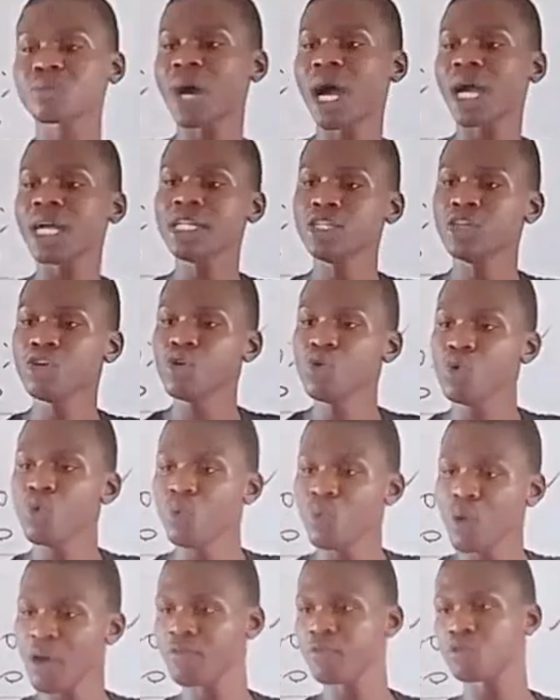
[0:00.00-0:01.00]
my new
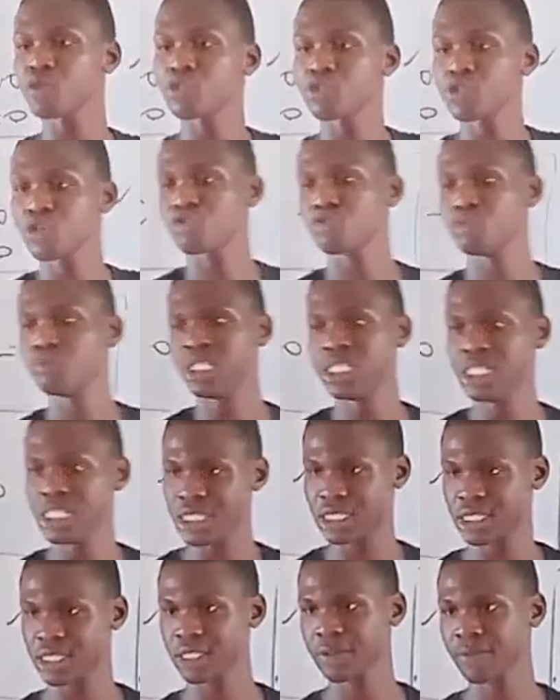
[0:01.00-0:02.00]
wave equation to be
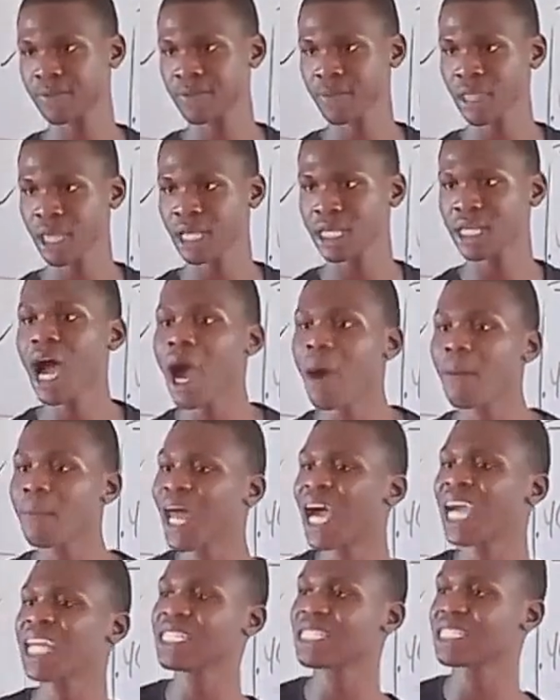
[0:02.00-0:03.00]
this. Now
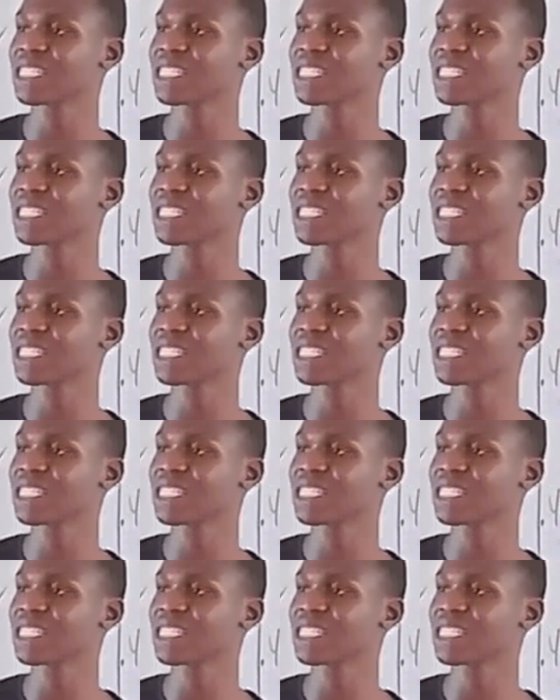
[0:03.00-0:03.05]
apply the